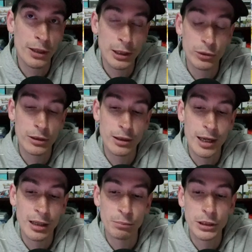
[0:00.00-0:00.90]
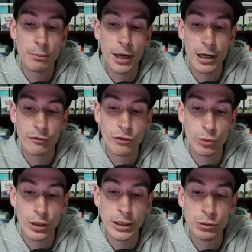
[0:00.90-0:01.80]
that we can copy. The Powerful
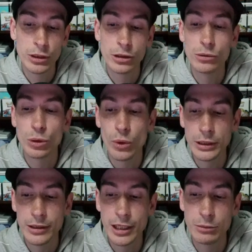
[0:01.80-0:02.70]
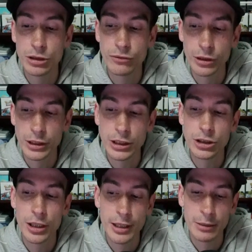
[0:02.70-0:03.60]
Rage, we can do 20 damage for
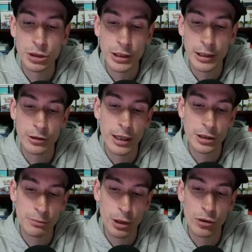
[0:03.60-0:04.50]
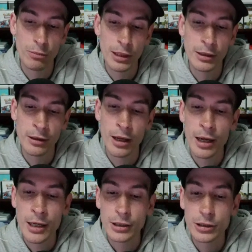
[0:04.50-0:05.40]
each damage counter on this Pokemon.
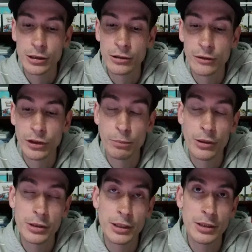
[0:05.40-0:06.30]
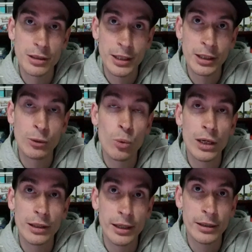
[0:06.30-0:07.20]
So if your opponent doesn't take a
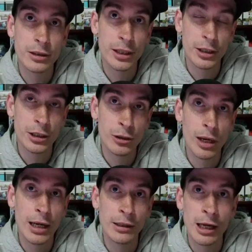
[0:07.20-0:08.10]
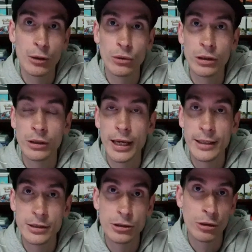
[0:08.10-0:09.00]
one-hit KO on our
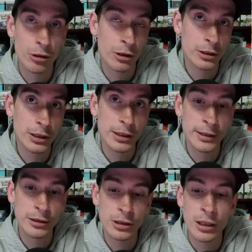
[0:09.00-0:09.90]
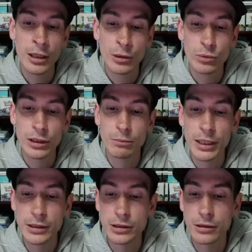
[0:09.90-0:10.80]
ENS Zoroark EX, we can
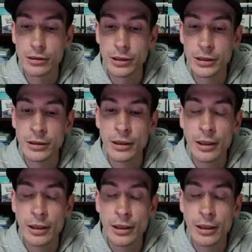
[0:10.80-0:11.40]
basically